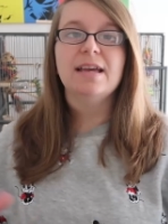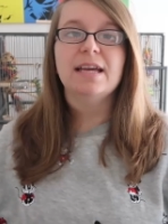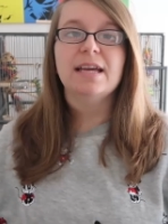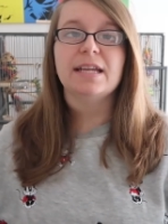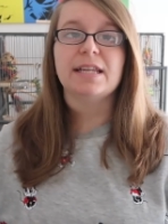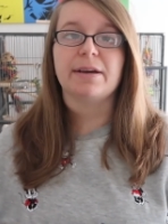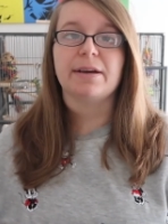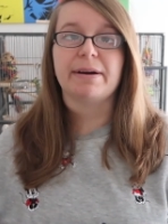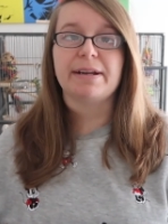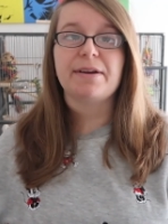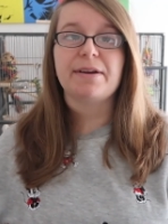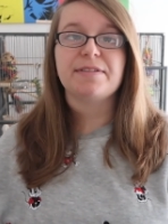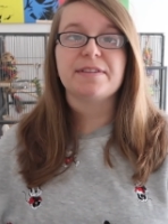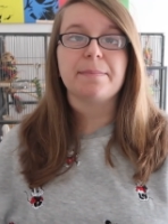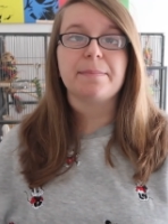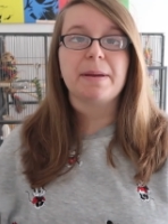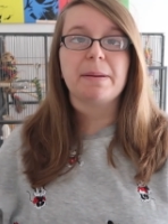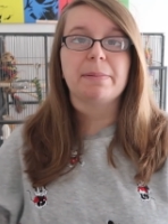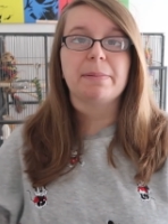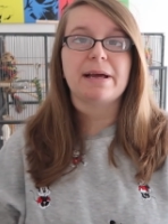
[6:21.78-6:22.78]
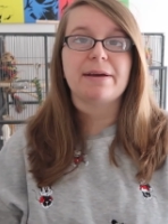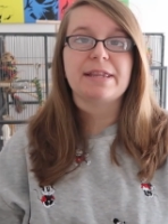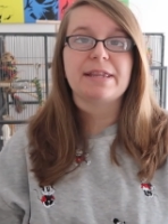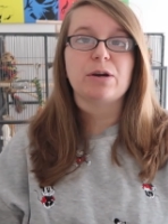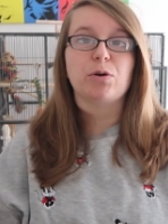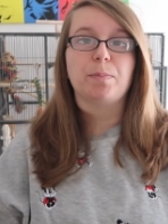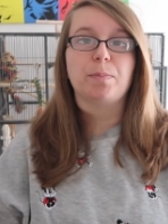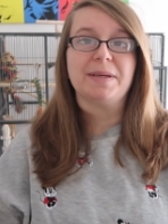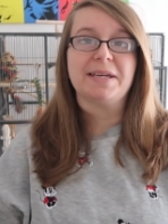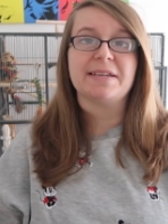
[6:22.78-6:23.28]
Now, I know some people out
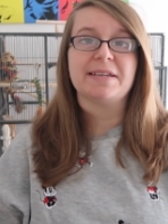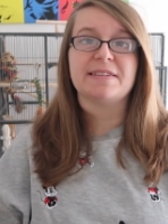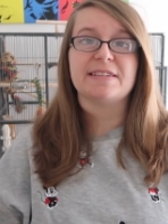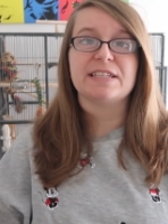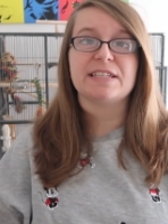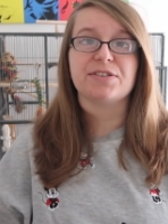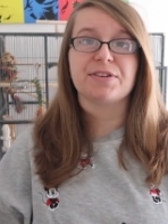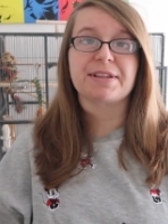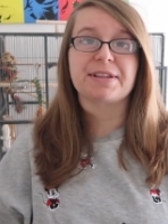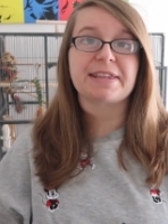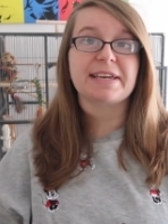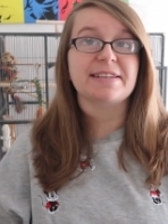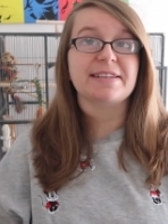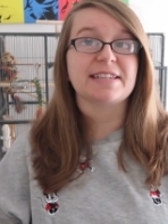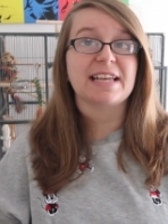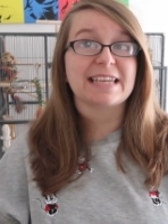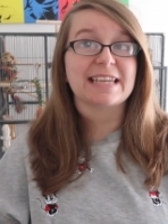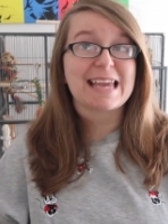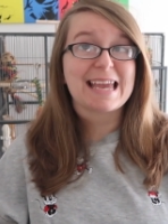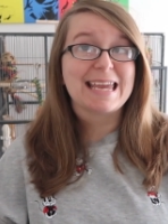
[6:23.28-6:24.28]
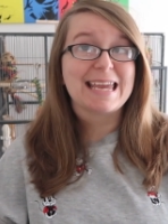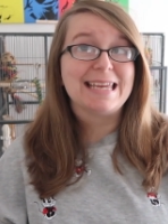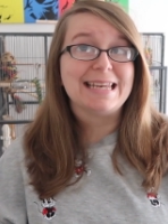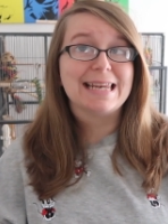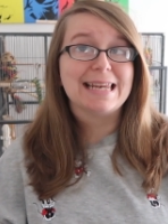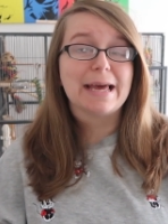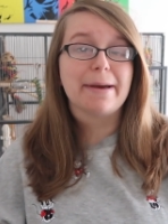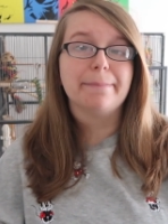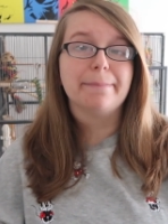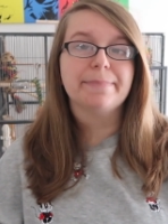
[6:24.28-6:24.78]
there will be considering things like heat
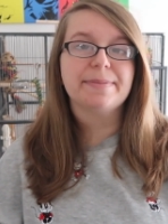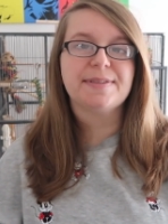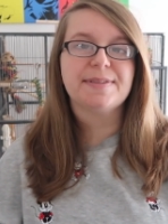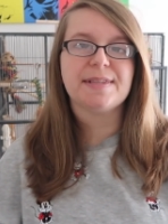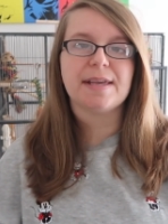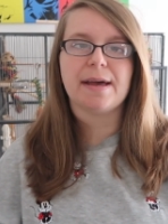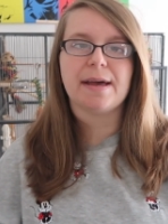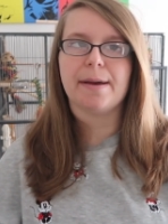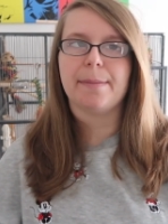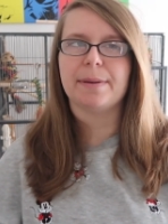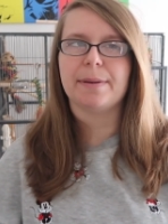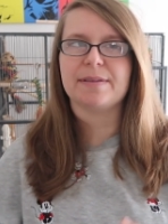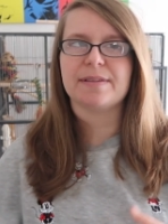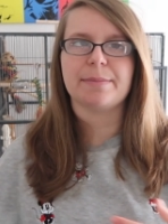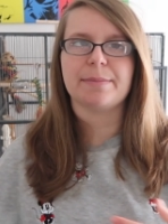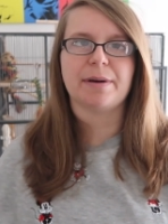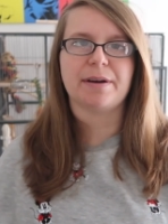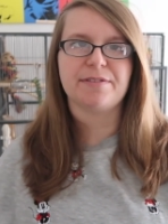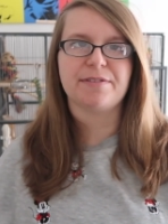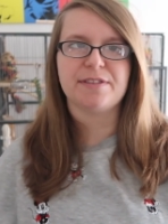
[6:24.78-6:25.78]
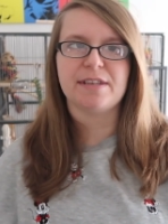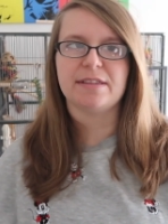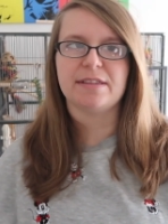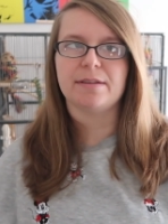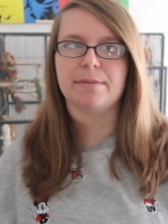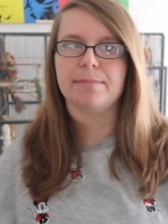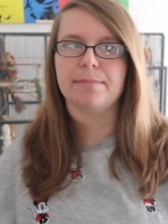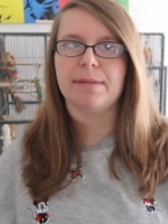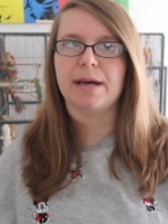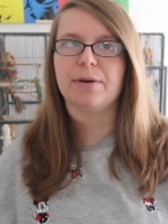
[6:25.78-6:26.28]
lamps because they might have seen
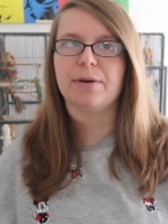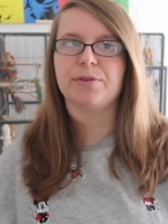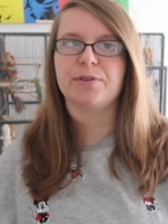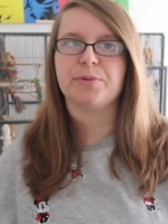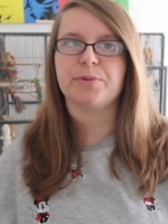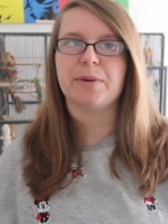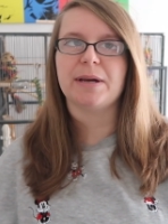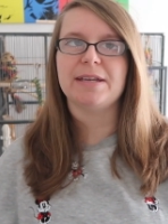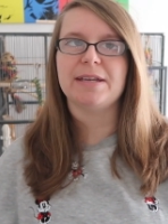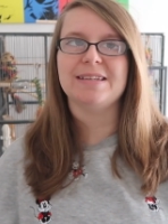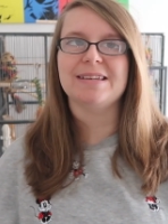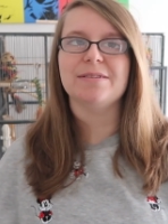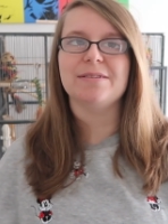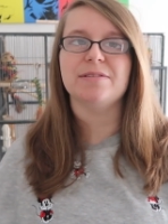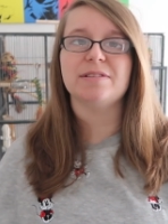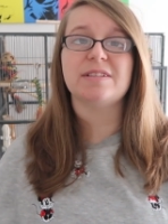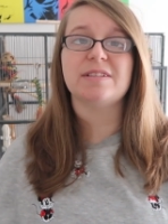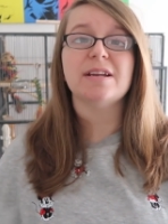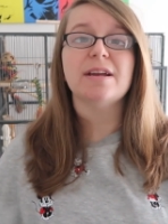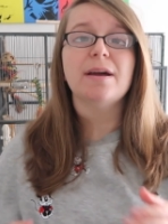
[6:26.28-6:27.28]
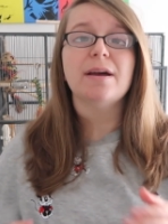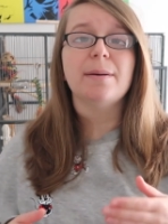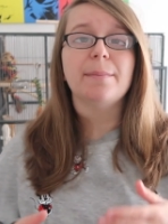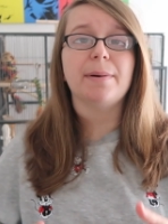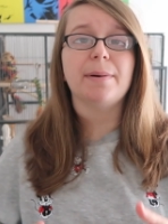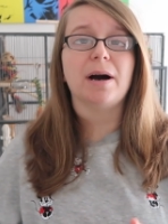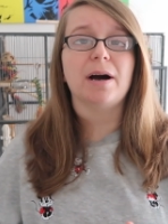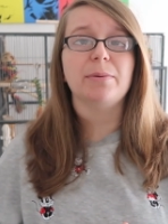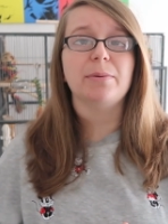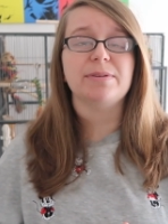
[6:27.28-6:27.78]
them elsewhere used, but
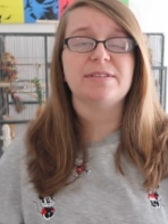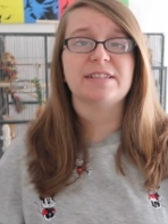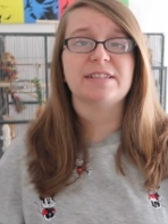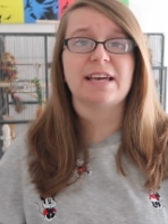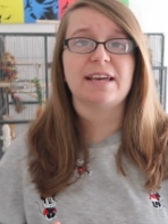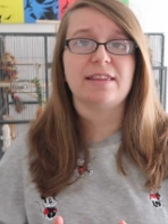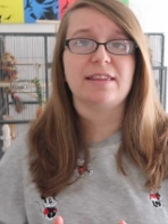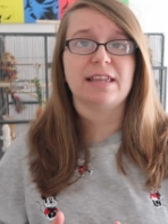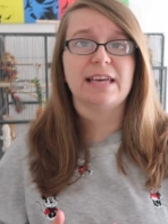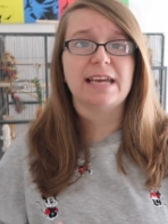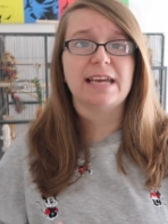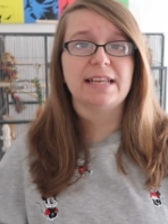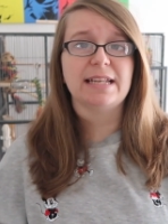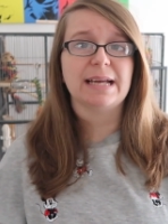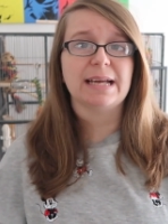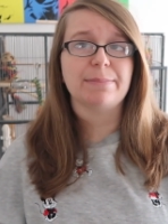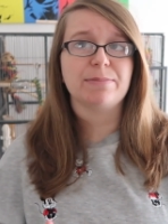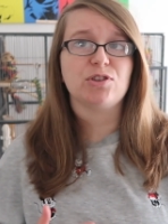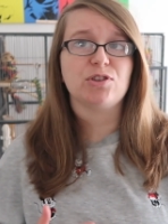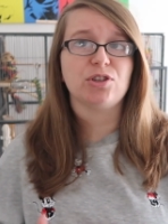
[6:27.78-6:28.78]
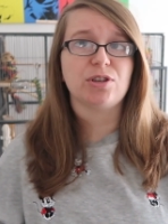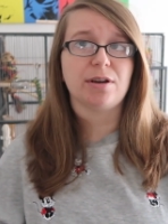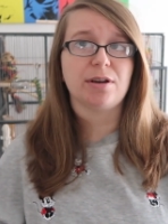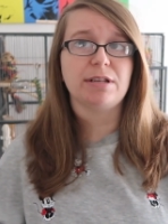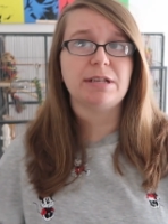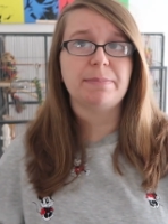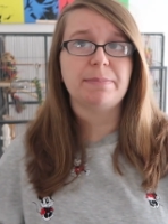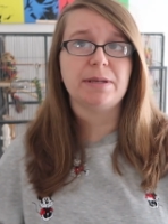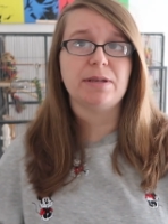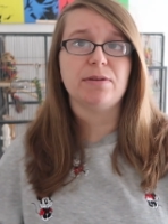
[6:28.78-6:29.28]
I would say that heat lamps should
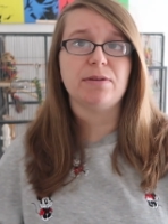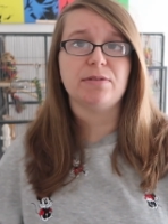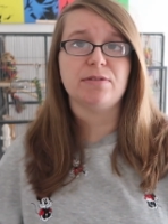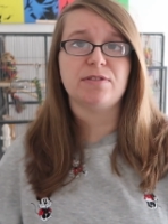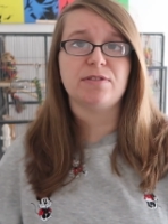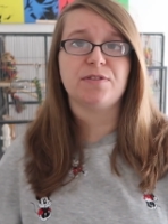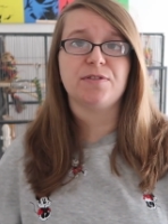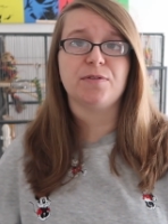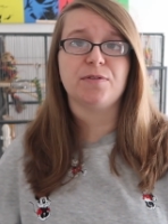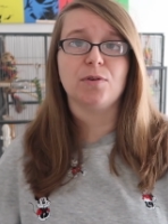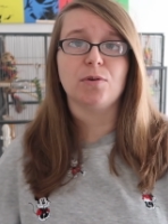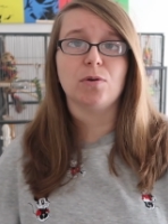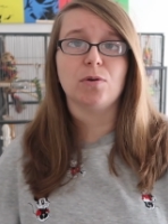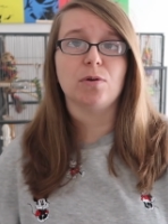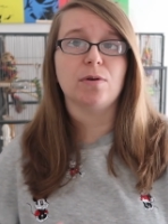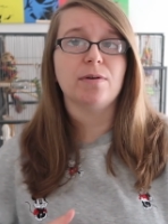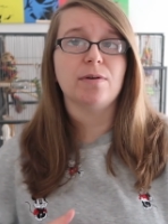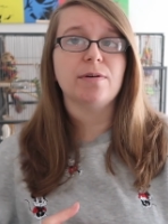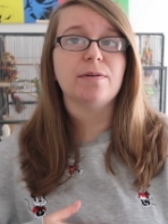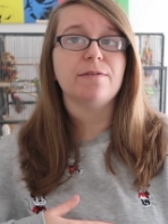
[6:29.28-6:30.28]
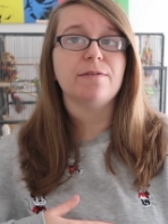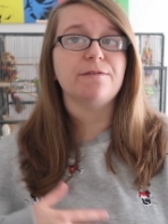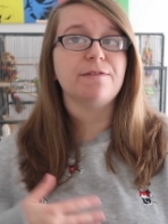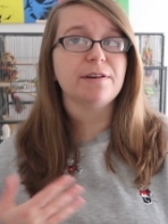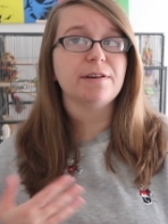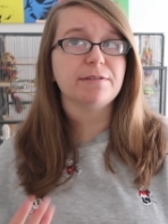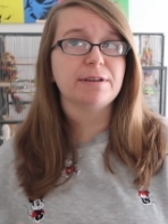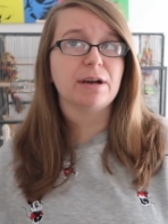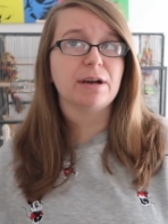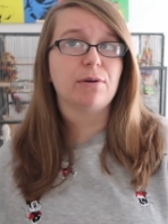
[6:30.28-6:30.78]
only be used for
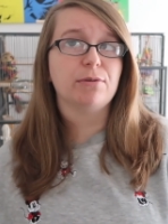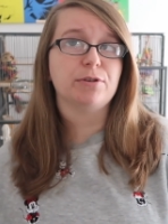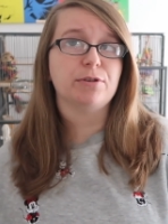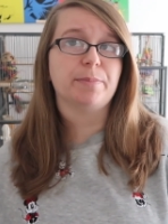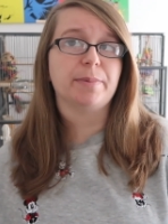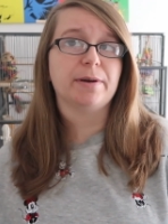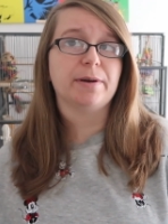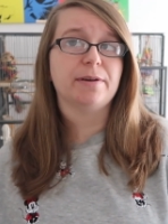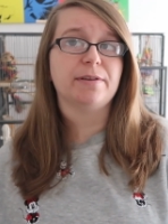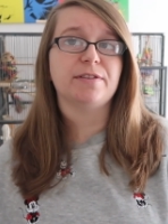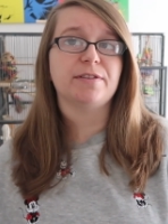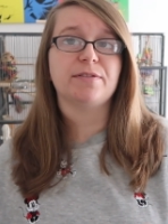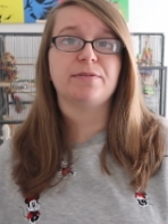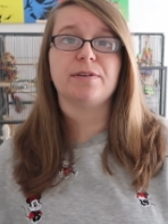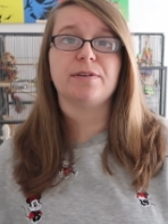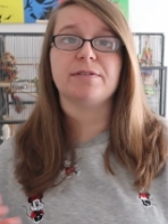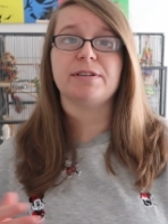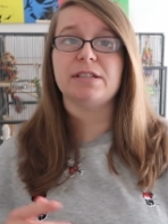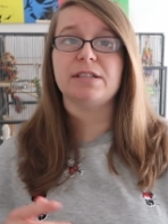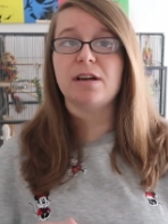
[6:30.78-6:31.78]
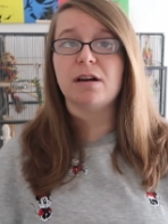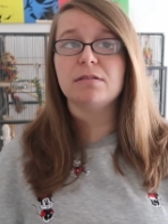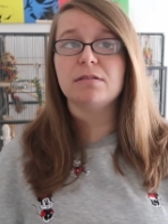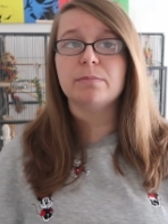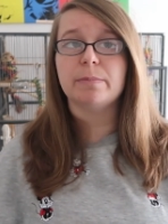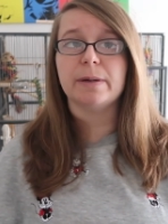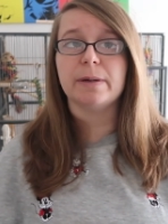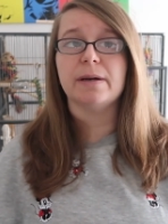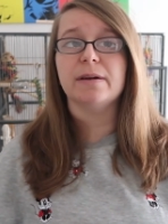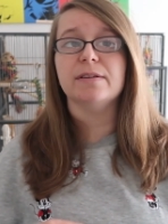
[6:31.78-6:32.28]
very old birds, very young
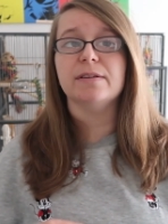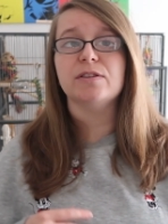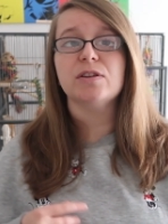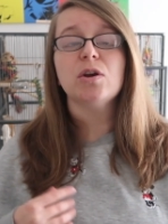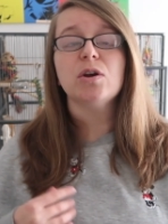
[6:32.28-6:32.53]
birds,